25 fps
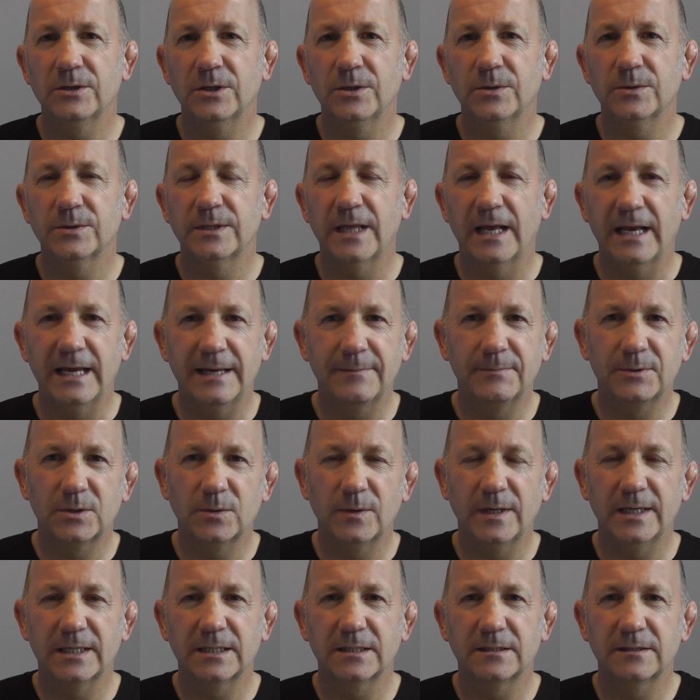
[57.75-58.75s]
use the hip
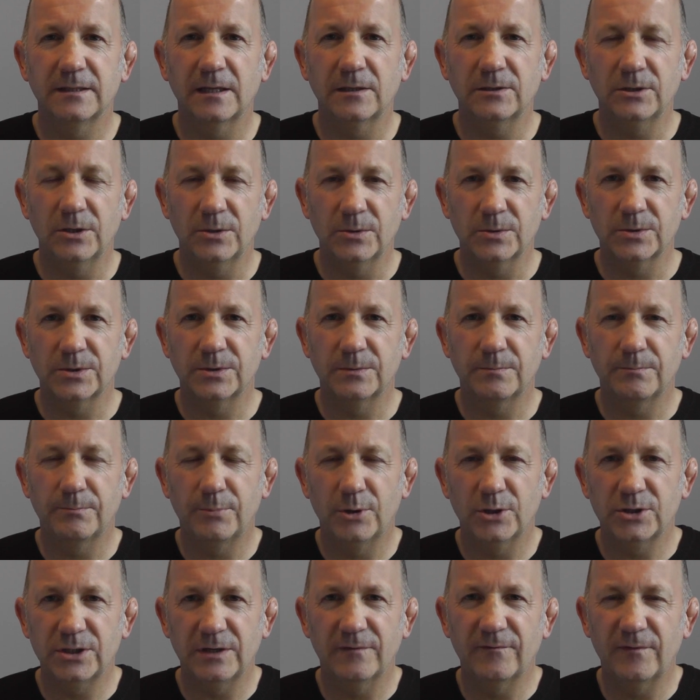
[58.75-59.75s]
twist, they'll use
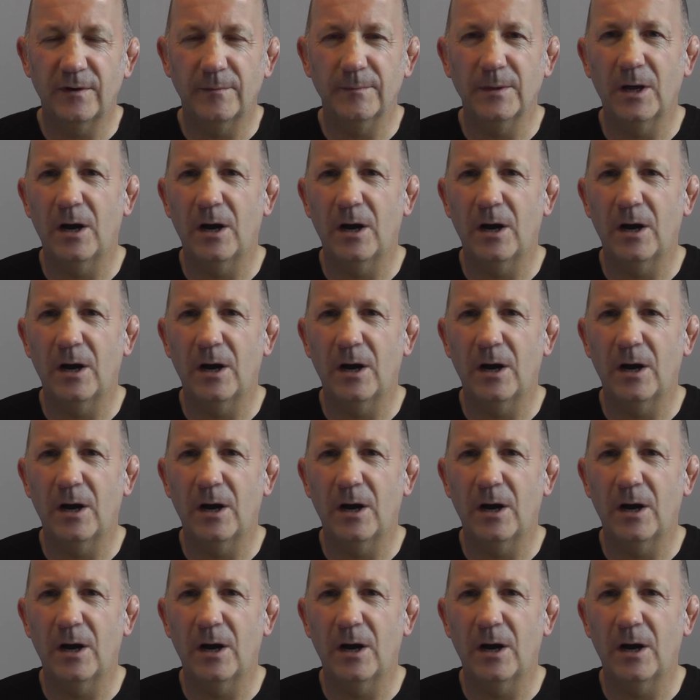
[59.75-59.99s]
pushing from